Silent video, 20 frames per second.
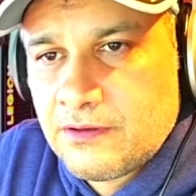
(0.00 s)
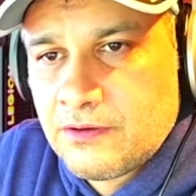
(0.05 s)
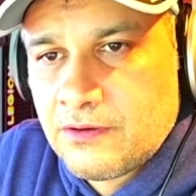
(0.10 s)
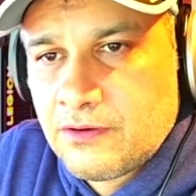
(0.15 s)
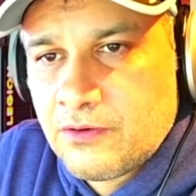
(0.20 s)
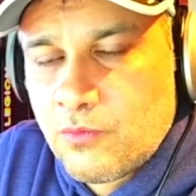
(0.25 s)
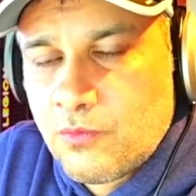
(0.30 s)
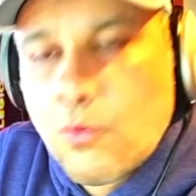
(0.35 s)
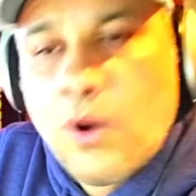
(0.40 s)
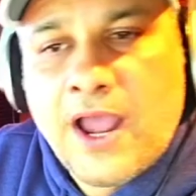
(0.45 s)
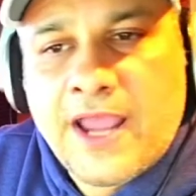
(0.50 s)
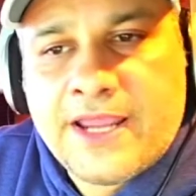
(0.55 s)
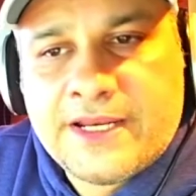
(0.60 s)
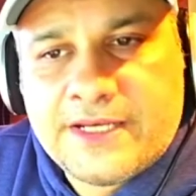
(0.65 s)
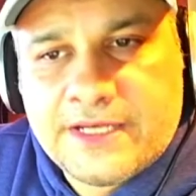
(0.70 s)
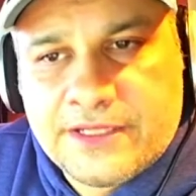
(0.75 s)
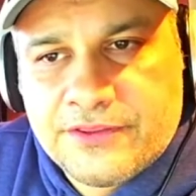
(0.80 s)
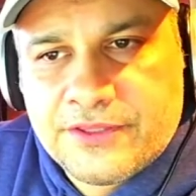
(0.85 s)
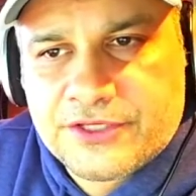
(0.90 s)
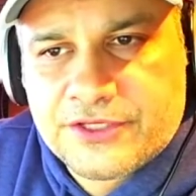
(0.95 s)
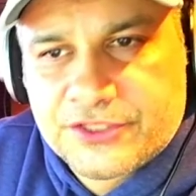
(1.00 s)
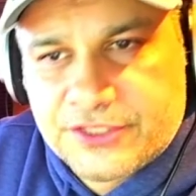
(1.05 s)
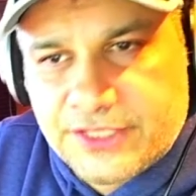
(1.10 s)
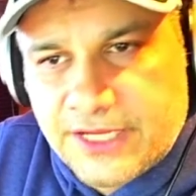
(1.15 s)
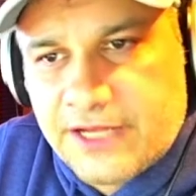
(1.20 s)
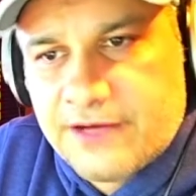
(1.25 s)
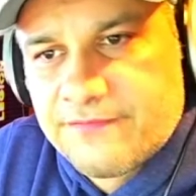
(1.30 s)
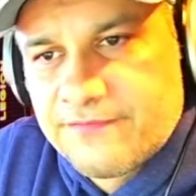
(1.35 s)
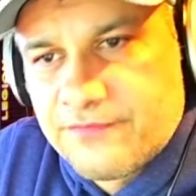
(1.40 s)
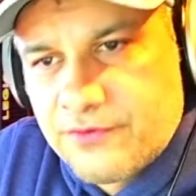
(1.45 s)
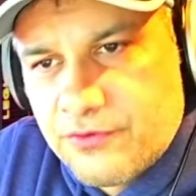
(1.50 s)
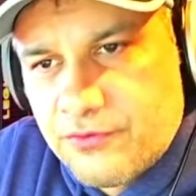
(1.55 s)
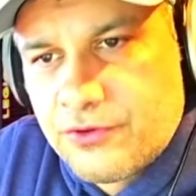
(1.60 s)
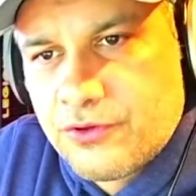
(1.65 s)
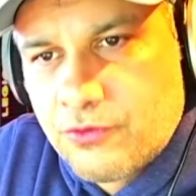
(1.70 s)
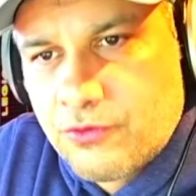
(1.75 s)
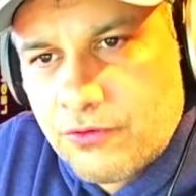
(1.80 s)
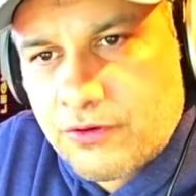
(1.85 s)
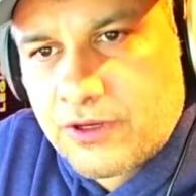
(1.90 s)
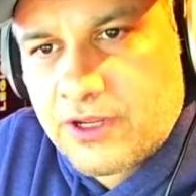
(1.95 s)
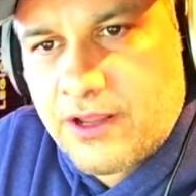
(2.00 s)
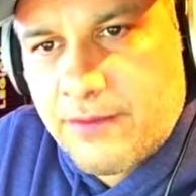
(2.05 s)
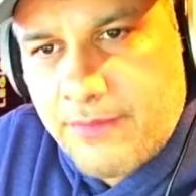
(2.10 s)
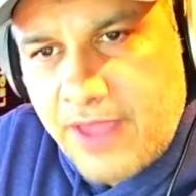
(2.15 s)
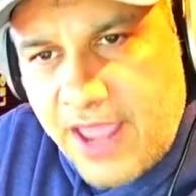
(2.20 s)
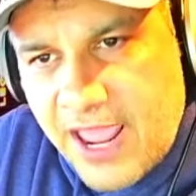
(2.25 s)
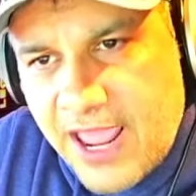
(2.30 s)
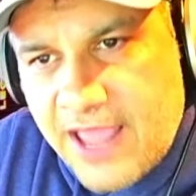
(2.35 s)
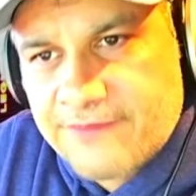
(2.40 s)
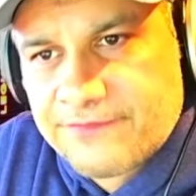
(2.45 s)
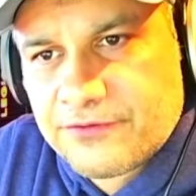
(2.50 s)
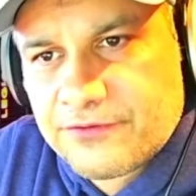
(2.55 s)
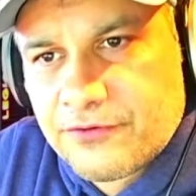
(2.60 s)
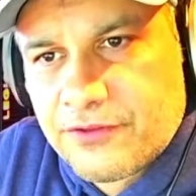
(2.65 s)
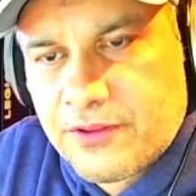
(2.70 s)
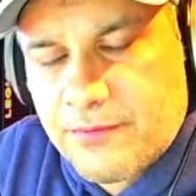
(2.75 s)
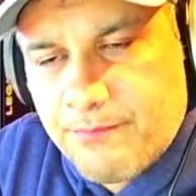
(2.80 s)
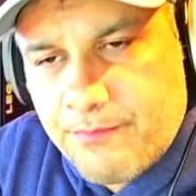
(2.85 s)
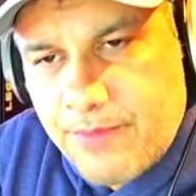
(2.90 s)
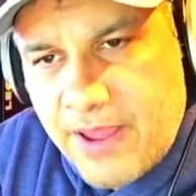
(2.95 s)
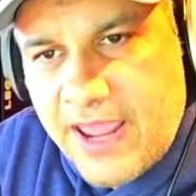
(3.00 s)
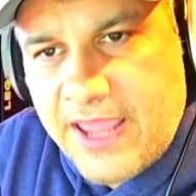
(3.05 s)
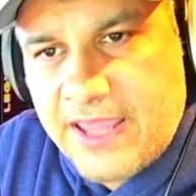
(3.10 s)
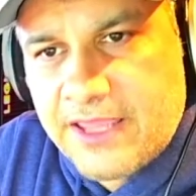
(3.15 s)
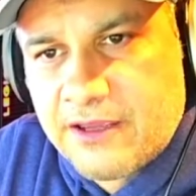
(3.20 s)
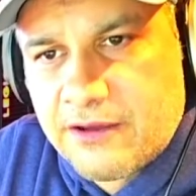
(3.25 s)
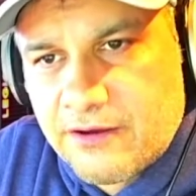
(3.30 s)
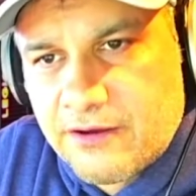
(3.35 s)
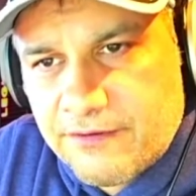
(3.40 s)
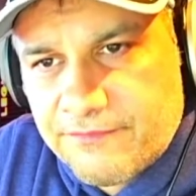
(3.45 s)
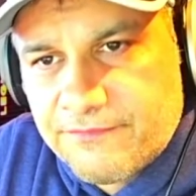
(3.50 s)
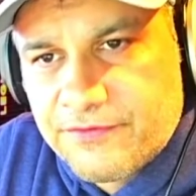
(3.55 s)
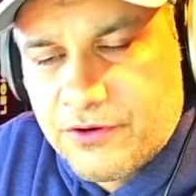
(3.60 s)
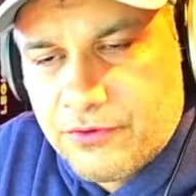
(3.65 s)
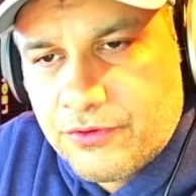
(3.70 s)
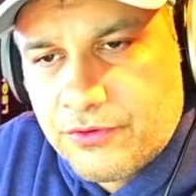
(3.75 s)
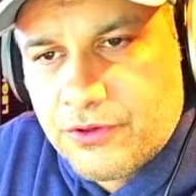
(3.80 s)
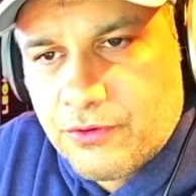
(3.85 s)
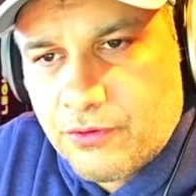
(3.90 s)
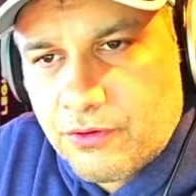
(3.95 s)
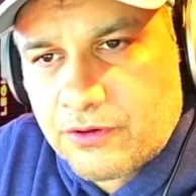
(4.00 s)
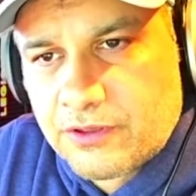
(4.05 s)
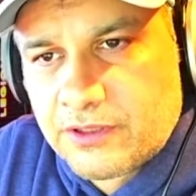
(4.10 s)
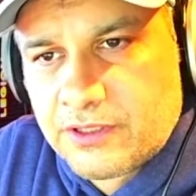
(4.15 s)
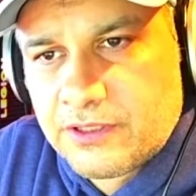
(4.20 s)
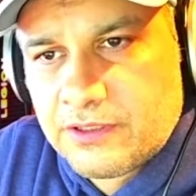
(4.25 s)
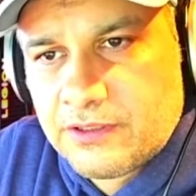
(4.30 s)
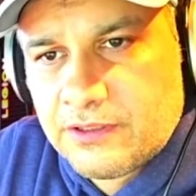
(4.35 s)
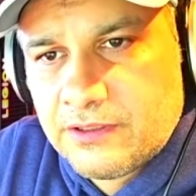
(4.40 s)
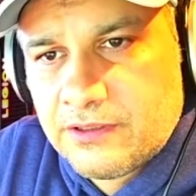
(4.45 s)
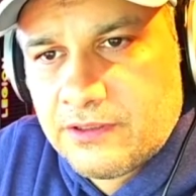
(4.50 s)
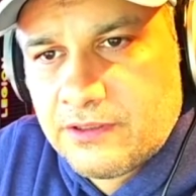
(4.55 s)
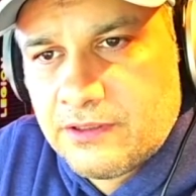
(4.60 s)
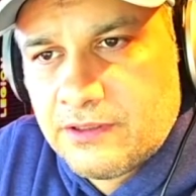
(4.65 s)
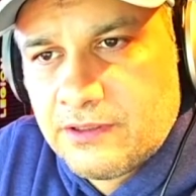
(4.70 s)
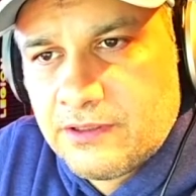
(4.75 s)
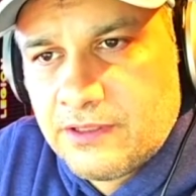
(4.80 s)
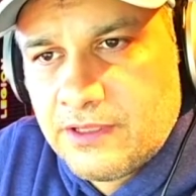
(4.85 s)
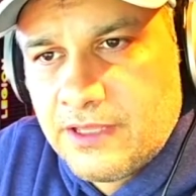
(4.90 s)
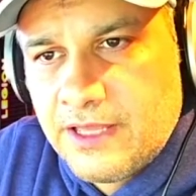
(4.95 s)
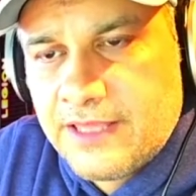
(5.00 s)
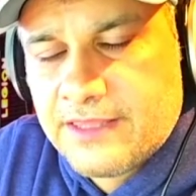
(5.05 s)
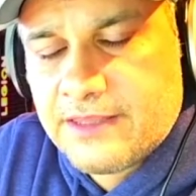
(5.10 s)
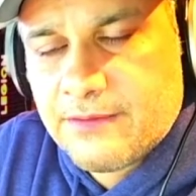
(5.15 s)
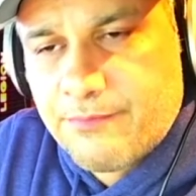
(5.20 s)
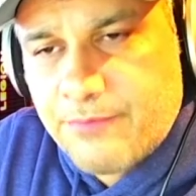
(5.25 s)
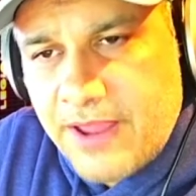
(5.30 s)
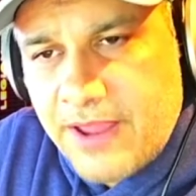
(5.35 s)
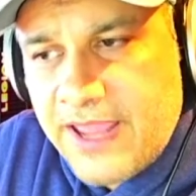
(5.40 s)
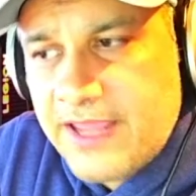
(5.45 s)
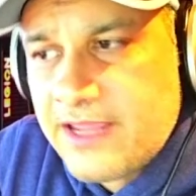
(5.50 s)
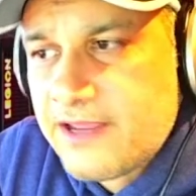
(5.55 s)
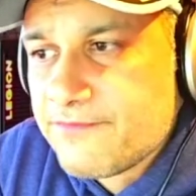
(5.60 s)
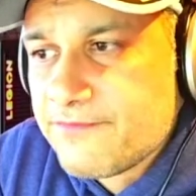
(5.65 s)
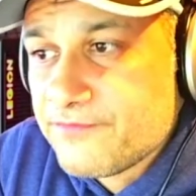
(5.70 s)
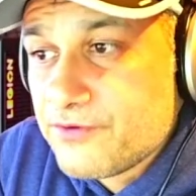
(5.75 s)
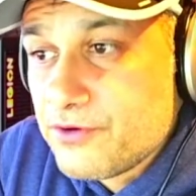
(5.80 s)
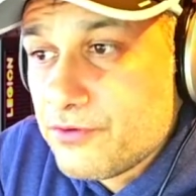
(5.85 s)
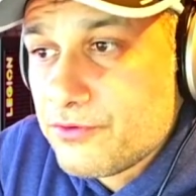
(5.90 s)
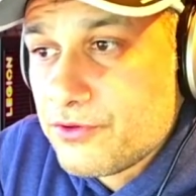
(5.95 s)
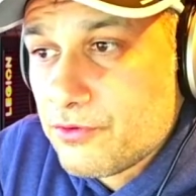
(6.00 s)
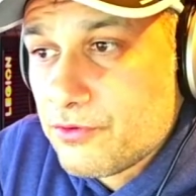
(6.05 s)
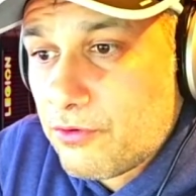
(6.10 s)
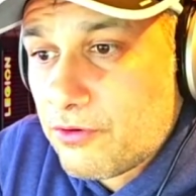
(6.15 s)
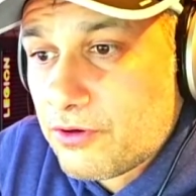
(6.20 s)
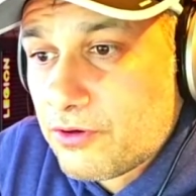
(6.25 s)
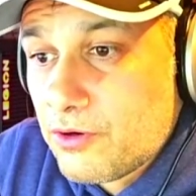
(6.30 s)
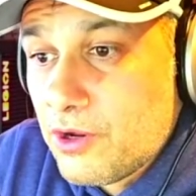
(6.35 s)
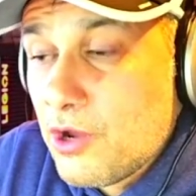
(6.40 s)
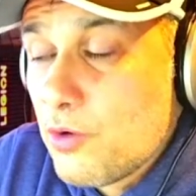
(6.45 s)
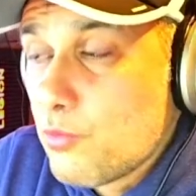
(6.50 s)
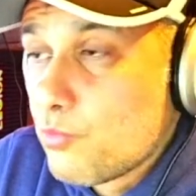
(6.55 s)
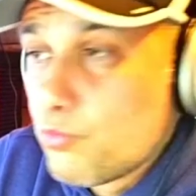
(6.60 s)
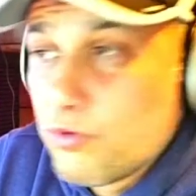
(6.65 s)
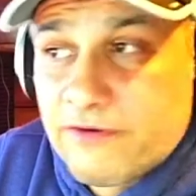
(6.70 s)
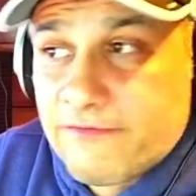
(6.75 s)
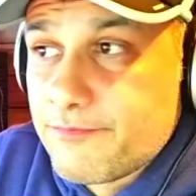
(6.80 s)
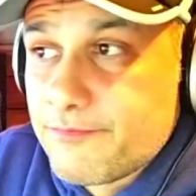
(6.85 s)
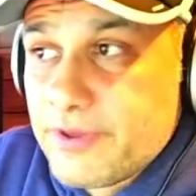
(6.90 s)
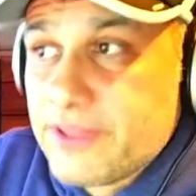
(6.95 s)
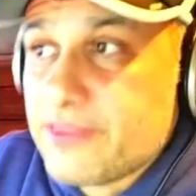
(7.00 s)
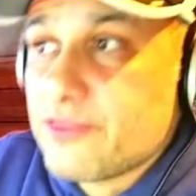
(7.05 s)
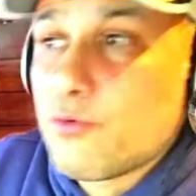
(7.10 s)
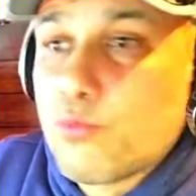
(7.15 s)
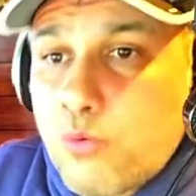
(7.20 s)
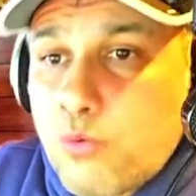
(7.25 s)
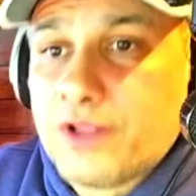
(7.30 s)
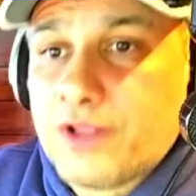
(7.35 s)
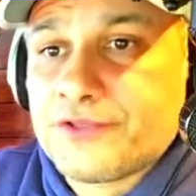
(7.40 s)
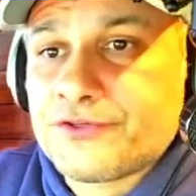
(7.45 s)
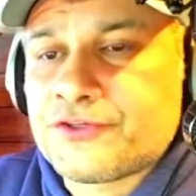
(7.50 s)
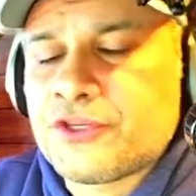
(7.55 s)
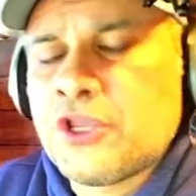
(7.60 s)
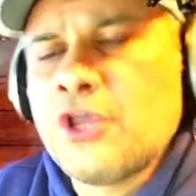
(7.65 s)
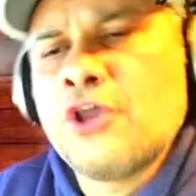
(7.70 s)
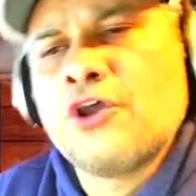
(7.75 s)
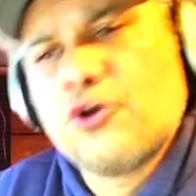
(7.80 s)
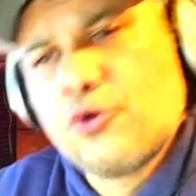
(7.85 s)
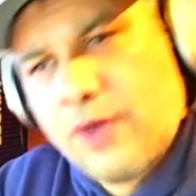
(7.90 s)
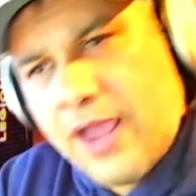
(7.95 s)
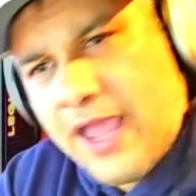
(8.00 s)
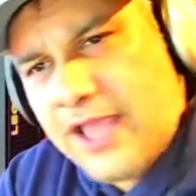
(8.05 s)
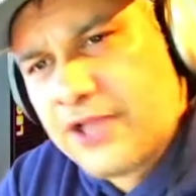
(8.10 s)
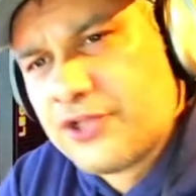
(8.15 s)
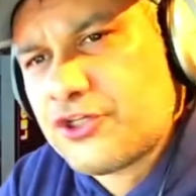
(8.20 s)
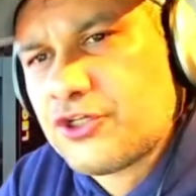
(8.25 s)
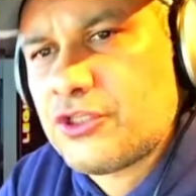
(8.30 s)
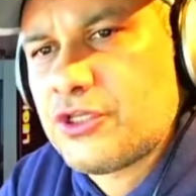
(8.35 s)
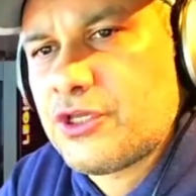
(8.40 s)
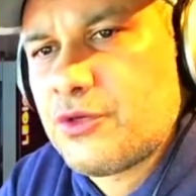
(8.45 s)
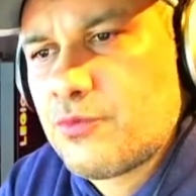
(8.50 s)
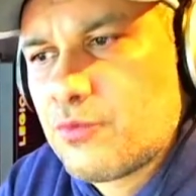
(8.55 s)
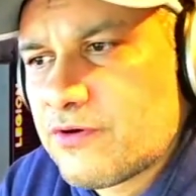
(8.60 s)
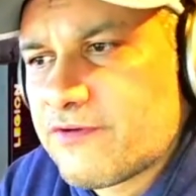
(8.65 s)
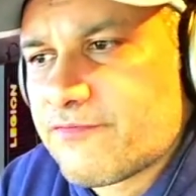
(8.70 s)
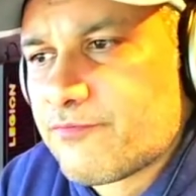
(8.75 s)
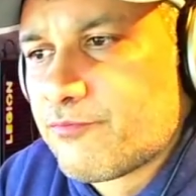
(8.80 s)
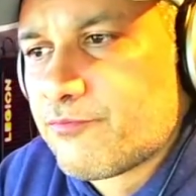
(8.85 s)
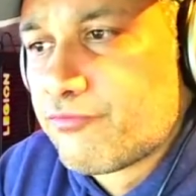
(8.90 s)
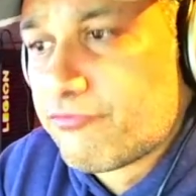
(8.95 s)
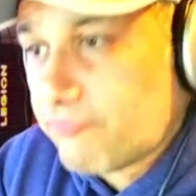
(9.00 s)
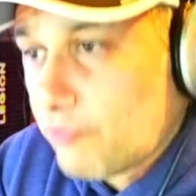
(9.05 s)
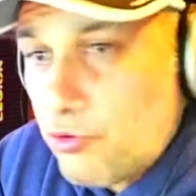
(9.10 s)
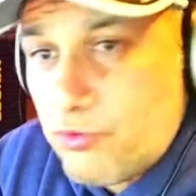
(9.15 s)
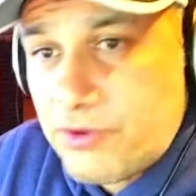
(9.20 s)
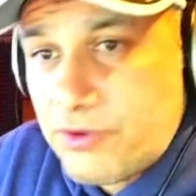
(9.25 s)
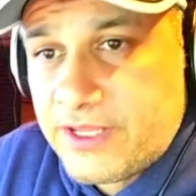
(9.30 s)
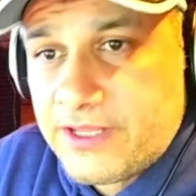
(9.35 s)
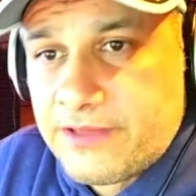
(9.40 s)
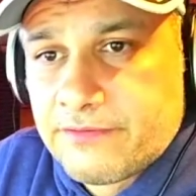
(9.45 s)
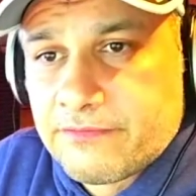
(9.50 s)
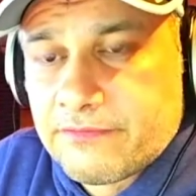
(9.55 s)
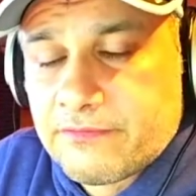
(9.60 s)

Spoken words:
Why didn't the state of New York come after the Bank of New York? The Bank of New York would have been the ones who actually would have broken